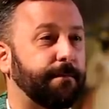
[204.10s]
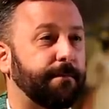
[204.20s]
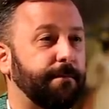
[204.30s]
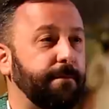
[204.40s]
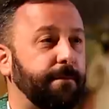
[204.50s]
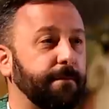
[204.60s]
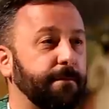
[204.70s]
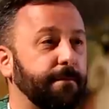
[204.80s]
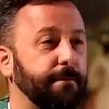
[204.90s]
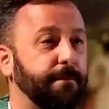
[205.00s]

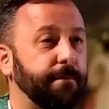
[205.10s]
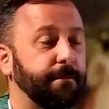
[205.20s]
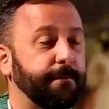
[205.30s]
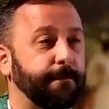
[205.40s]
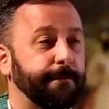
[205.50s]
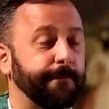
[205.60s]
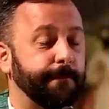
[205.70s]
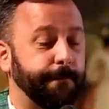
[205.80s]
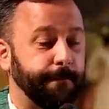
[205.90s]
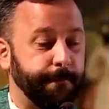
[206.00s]

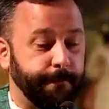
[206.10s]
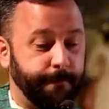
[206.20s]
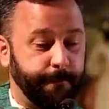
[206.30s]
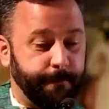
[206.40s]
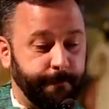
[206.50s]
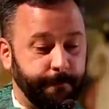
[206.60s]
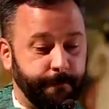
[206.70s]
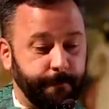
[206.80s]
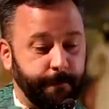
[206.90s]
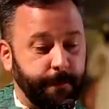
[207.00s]

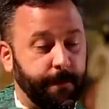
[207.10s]
(no one is talking)